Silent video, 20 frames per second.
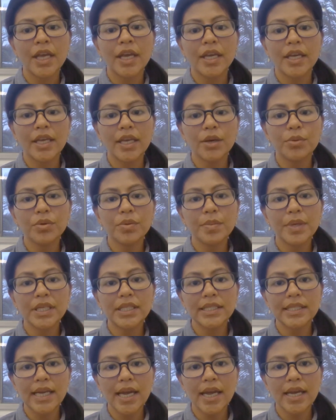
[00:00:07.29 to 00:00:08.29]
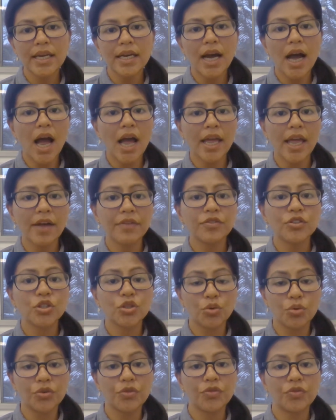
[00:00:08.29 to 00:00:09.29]
Here with me today, I have
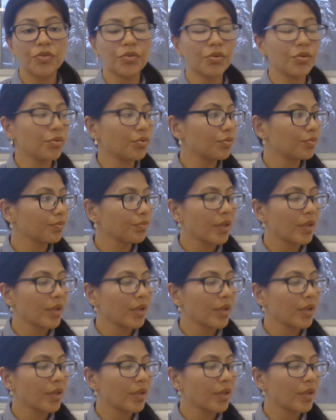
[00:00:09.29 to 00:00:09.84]
Shawna Fu,